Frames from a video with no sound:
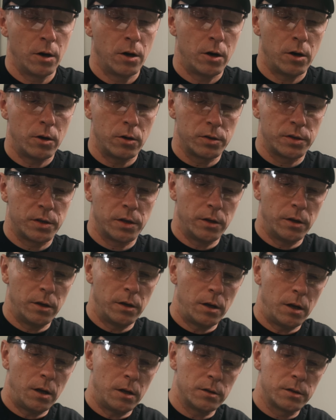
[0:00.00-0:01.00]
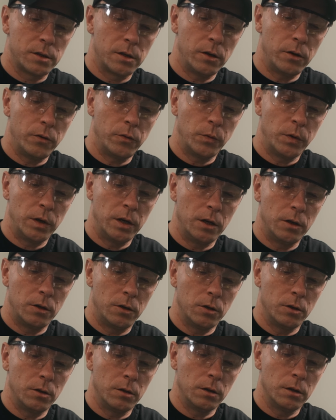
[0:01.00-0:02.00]
Also, we need
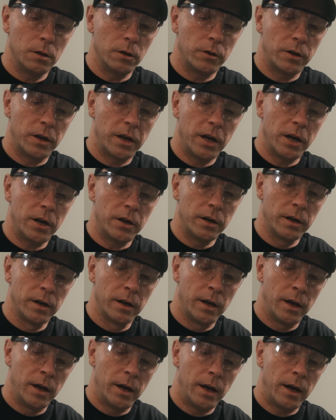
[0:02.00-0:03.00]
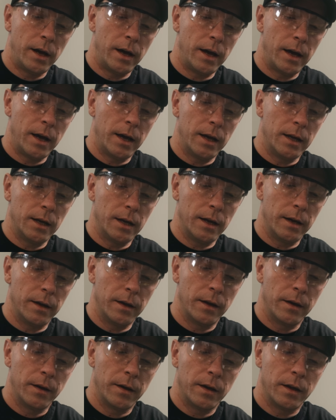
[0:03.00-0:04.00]
to look here.
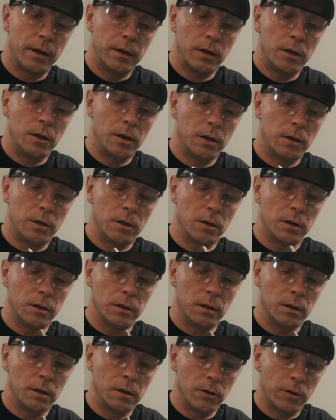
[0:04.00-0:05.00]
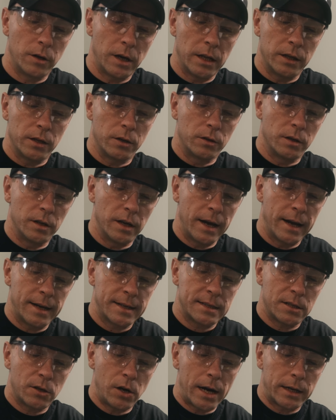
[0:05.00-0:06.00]
You need to look under the
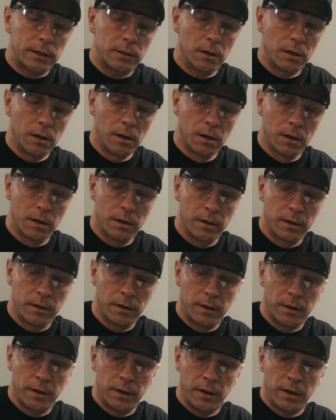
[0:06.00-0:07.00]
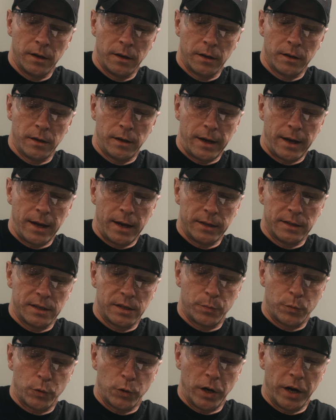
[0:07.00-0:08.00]
extractor and
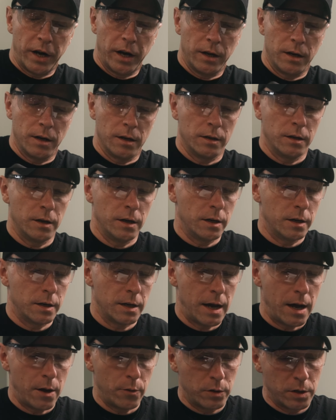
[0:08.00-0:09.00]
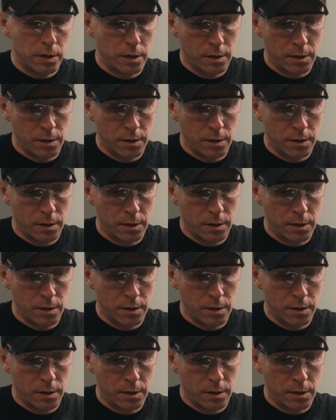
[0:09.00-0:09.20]
spray the dirt out.